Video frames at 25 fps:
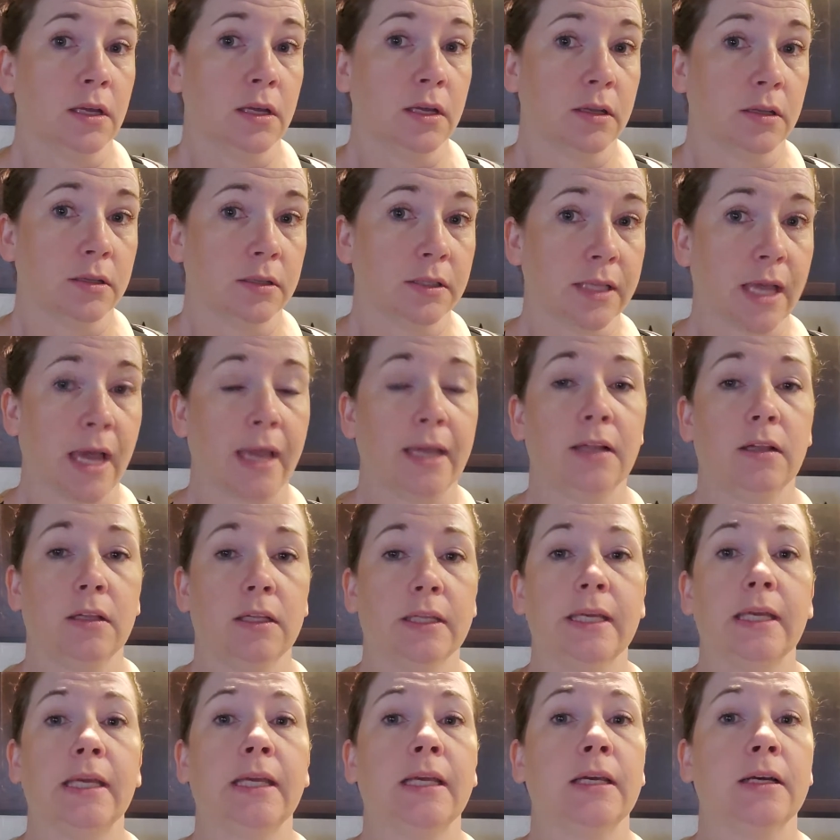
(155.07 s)

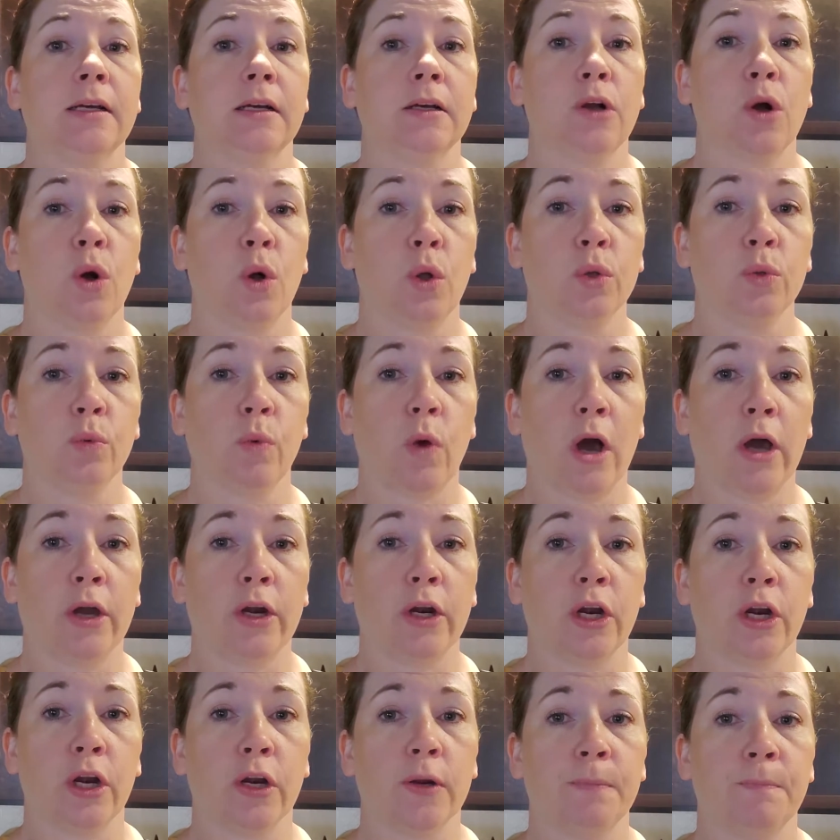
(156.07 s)
cycling cold
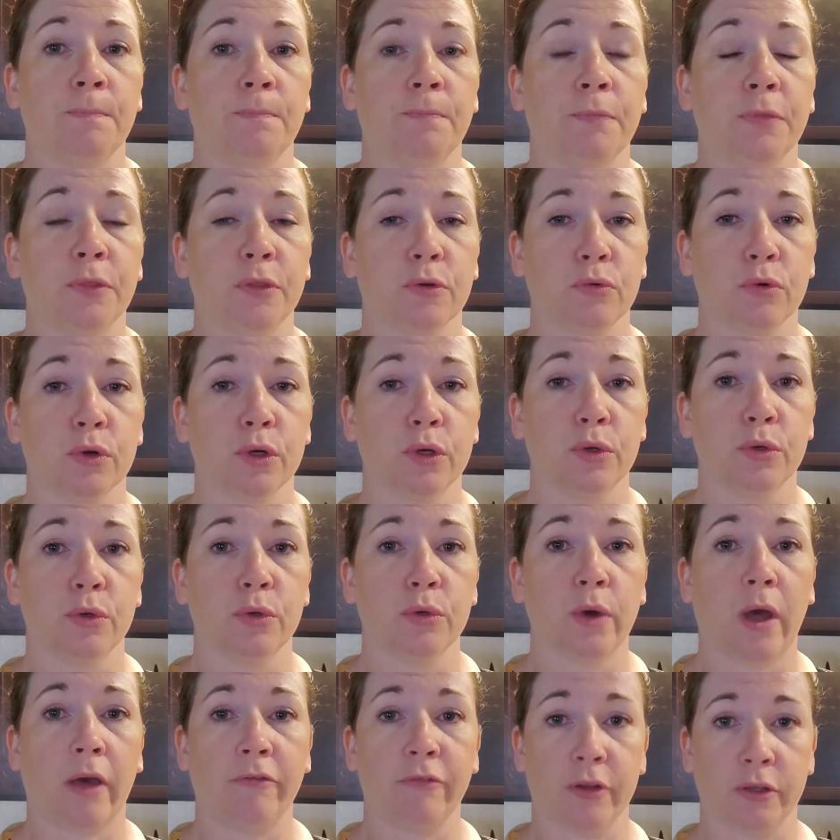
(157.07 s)
water
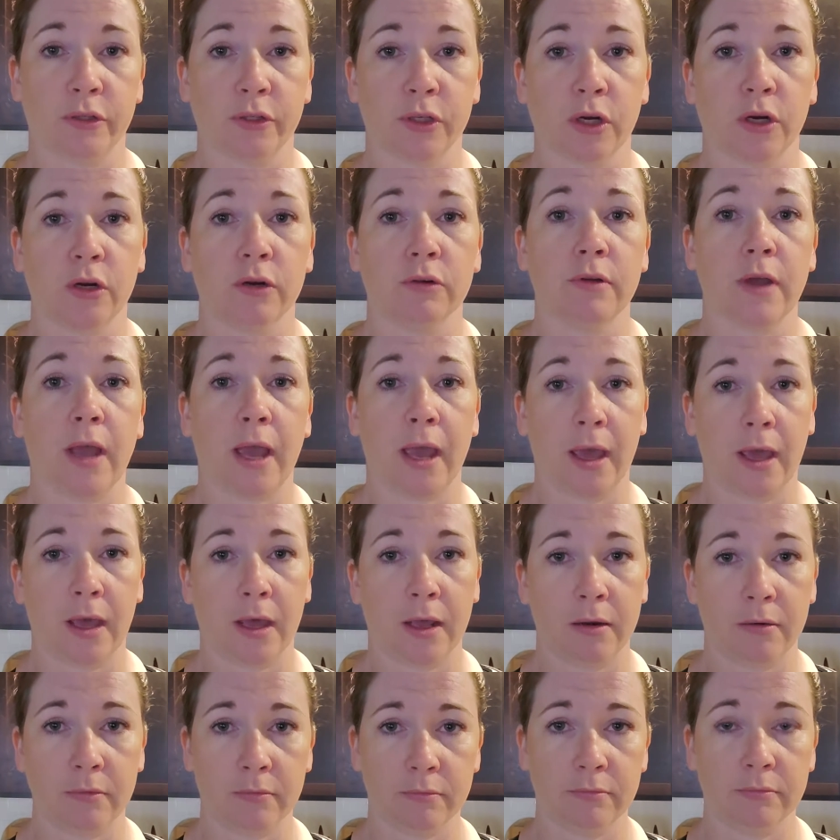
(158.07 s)
through a filter
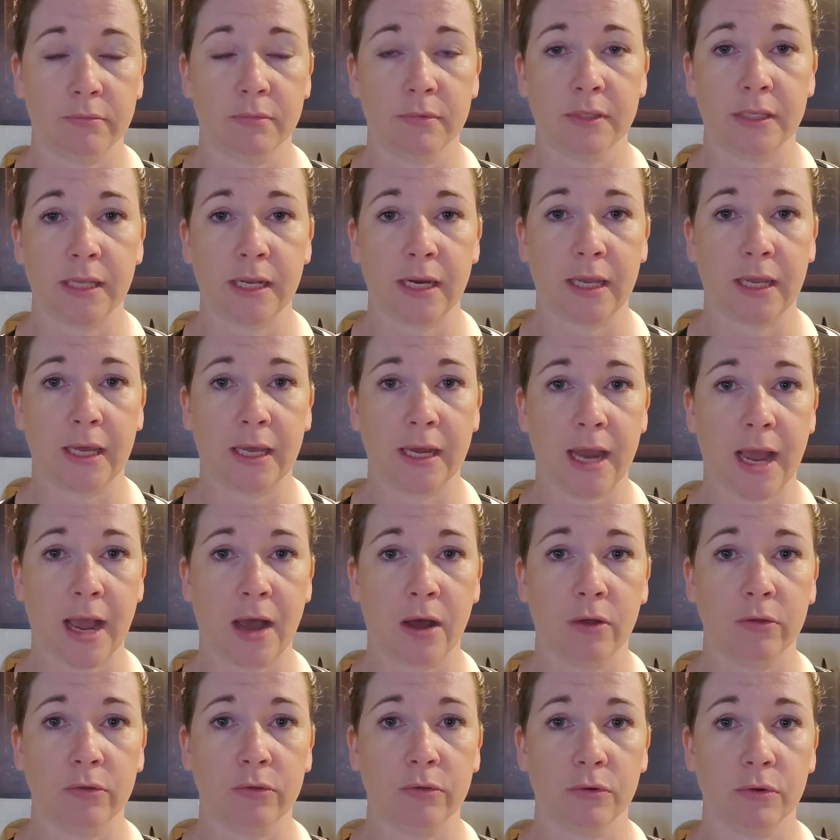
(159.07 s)
and sending it
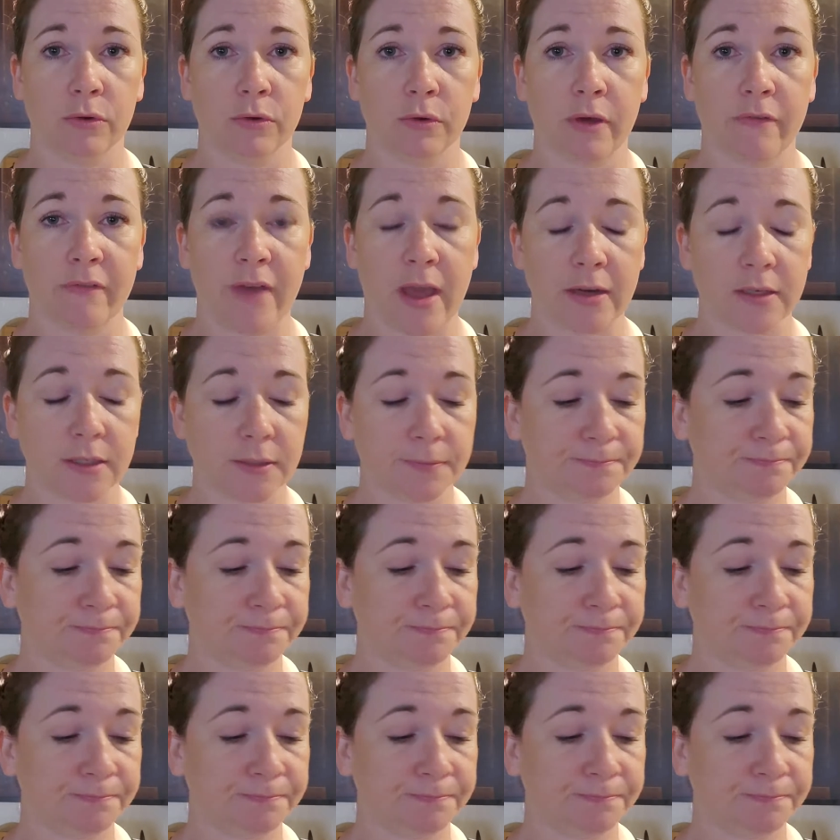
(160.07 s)
out through a vent.